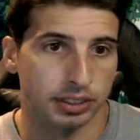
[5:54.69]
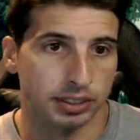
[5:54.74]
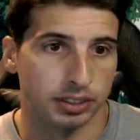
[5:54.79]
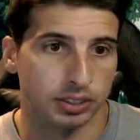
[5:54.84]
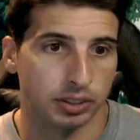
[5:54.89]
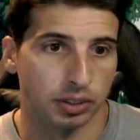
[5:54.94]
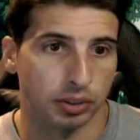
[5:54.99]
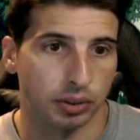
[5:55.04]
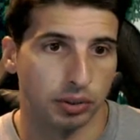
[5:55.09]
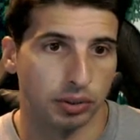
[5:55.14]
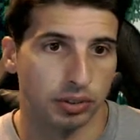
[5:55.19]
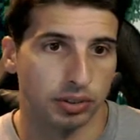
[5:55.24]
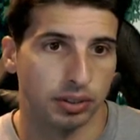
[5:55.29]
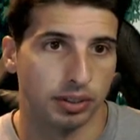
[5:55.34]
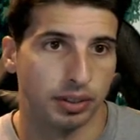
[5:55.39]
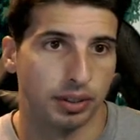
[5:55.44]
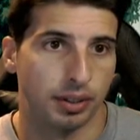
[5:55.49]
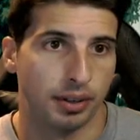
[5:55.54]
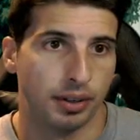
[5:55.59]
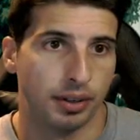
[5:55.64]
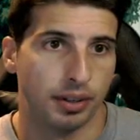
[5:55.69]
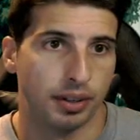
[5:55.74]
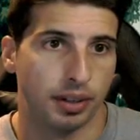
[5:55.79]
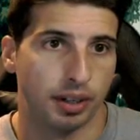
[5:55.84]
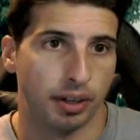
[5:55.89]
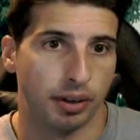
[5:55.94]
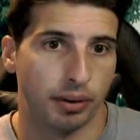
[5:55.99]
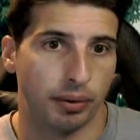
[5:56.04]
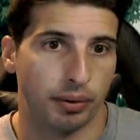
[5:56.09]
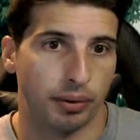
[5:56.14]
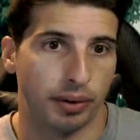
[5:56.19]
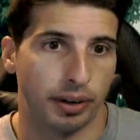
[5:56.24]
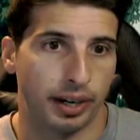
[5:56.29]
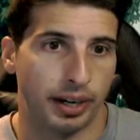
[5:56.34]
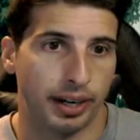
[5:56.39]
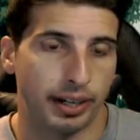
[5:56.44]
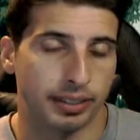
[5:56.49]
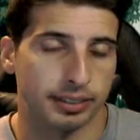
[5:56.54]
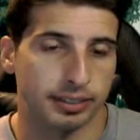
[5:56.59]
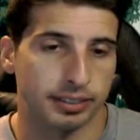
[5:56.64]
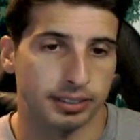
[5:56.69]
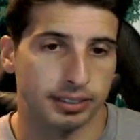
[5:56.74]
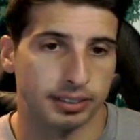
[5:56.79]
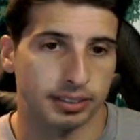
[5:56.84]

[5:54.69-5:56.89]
So, all right.